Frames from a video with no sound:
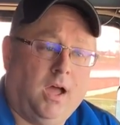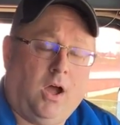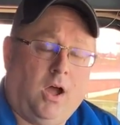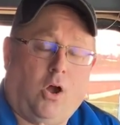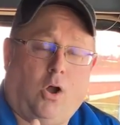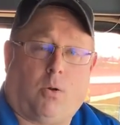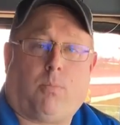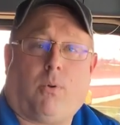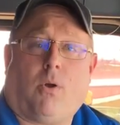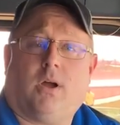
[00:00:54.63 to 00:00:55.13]

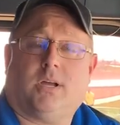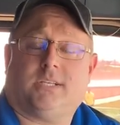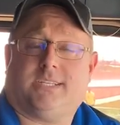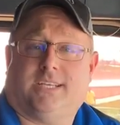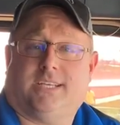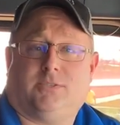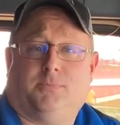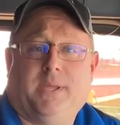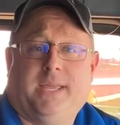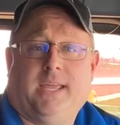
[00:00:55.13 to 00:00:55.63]
our
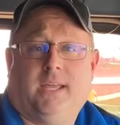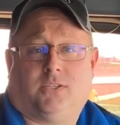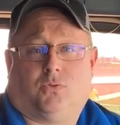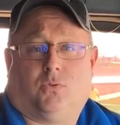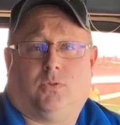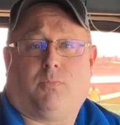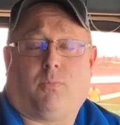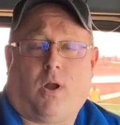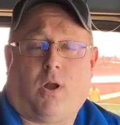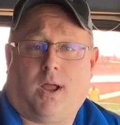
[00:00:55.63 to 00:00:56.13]
process begins
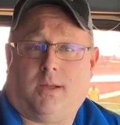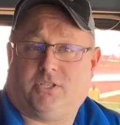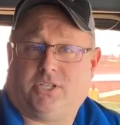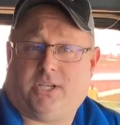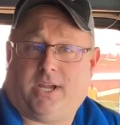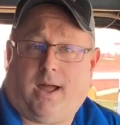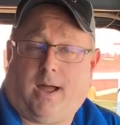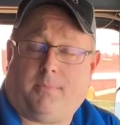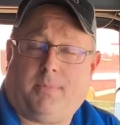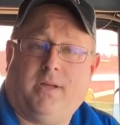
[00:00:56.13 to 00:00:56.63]
with Prime
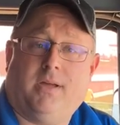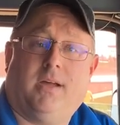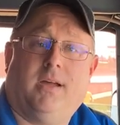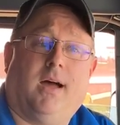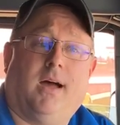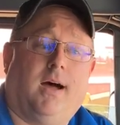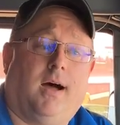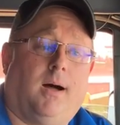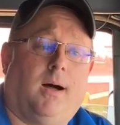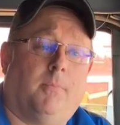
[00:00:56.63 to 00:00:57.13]
Shop.
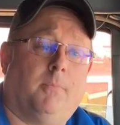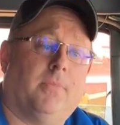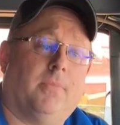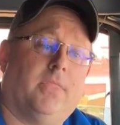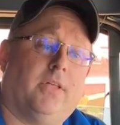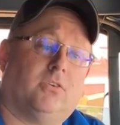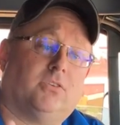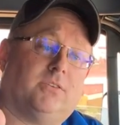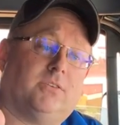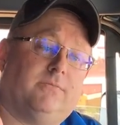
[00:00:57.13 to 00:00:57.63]

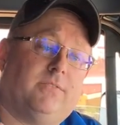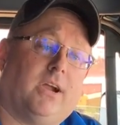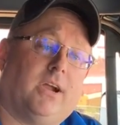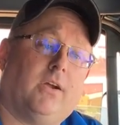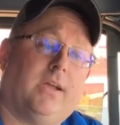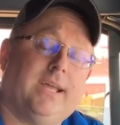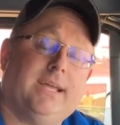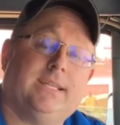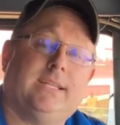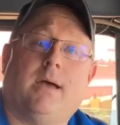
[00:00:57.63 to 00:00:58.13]
There's a
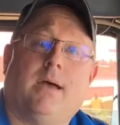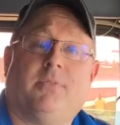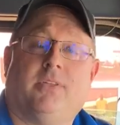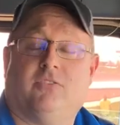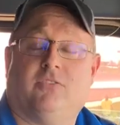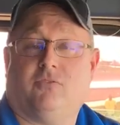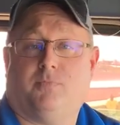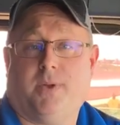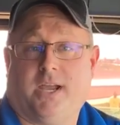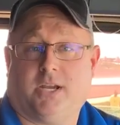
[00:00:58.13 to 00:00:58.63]
very in-depth
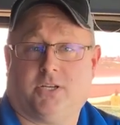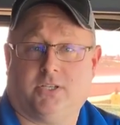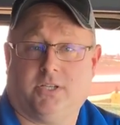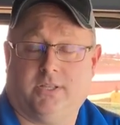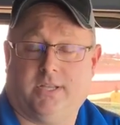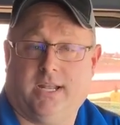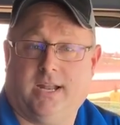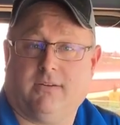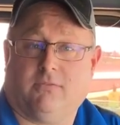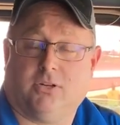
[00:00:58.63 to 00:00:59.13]
inspection
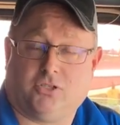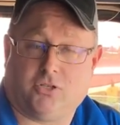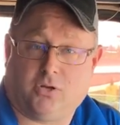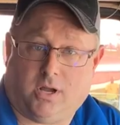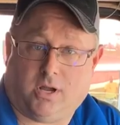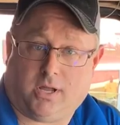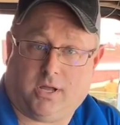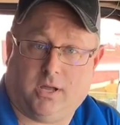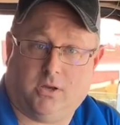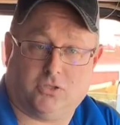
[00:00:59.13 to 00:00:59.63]
that every
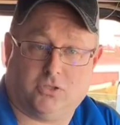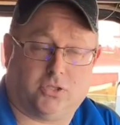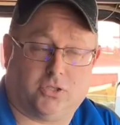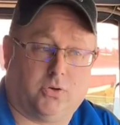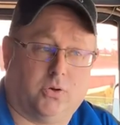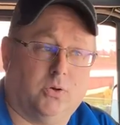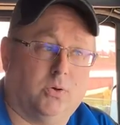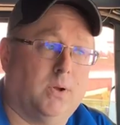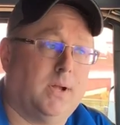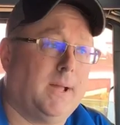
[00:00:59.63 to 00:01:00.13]
truck goes
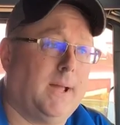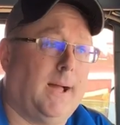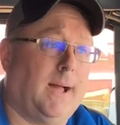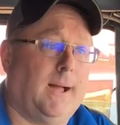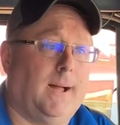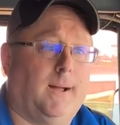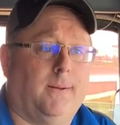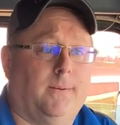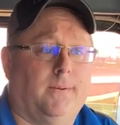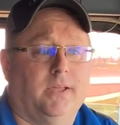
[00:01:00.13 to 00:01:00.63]
through.
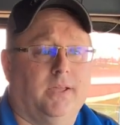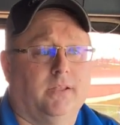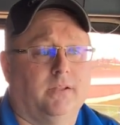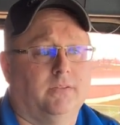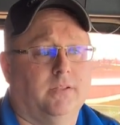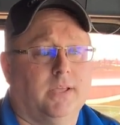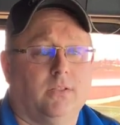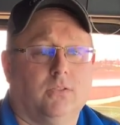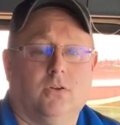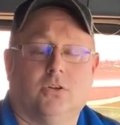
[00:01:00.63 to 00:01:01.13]

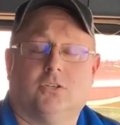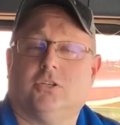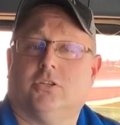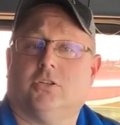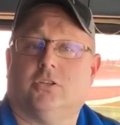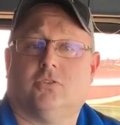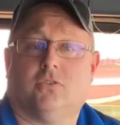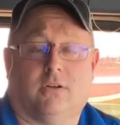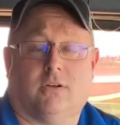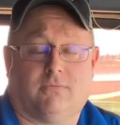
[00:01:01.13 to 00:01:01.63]
It looks at
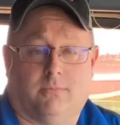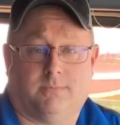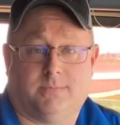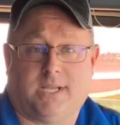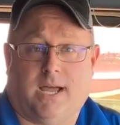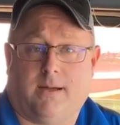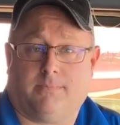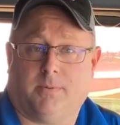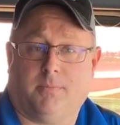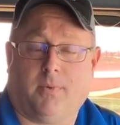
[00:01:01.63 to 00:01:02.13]
the truck from
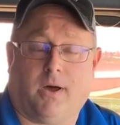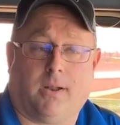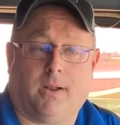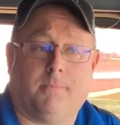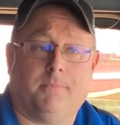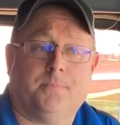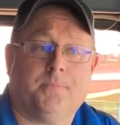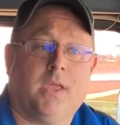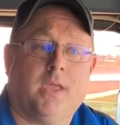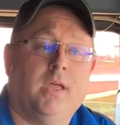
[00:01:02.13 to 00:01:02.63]
top to bottom.
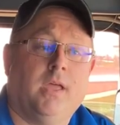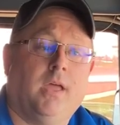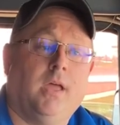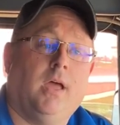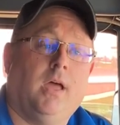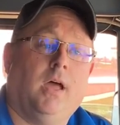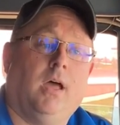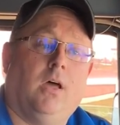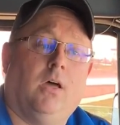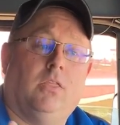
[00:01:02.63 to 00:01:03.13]

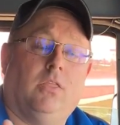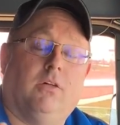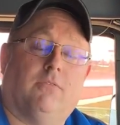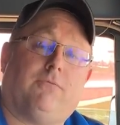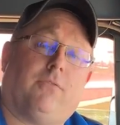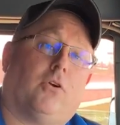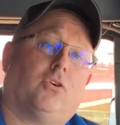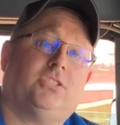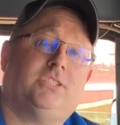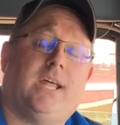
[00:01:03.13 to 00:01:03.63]
The
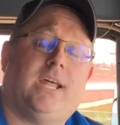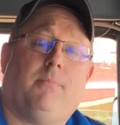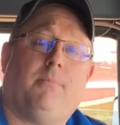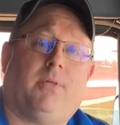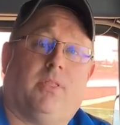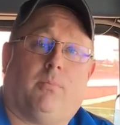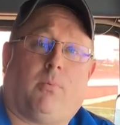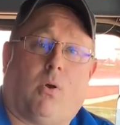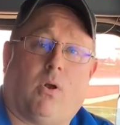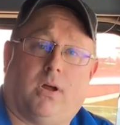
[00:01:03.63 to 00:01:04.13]
first step of
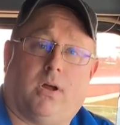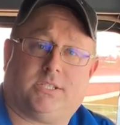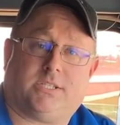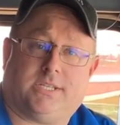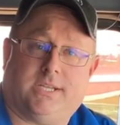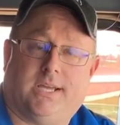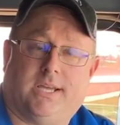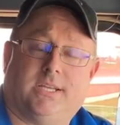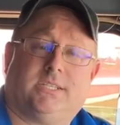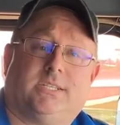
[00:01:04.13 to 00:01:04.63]
the
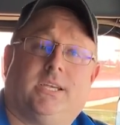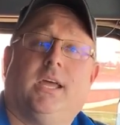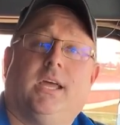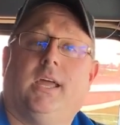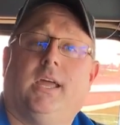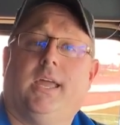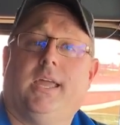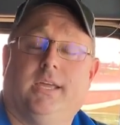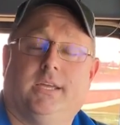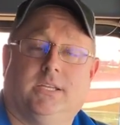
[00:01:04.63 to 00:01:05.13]
process
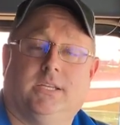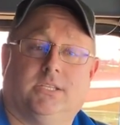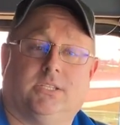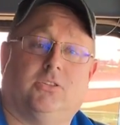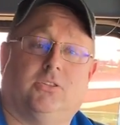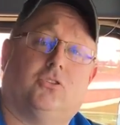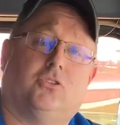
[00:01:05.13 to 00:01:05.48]
is the